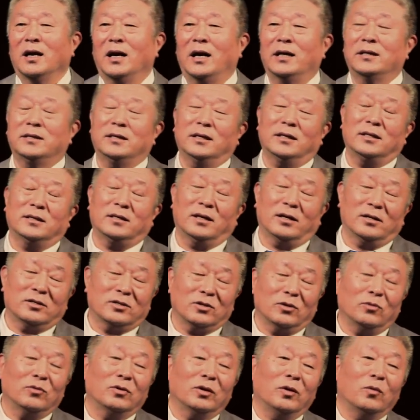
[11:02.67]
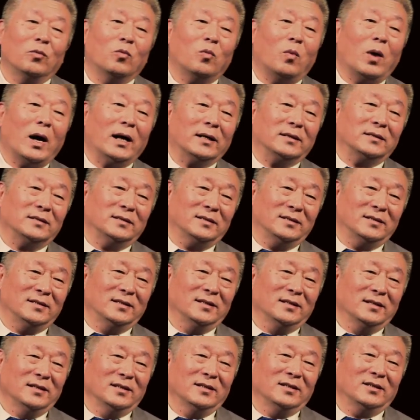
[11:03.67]
I think there's only one,
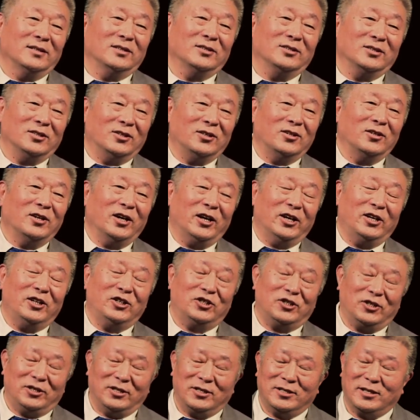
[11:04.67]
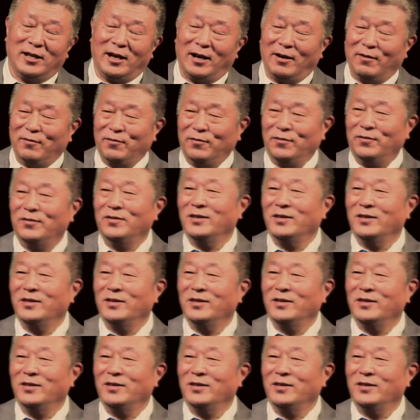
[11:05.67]
you know, Asian staff.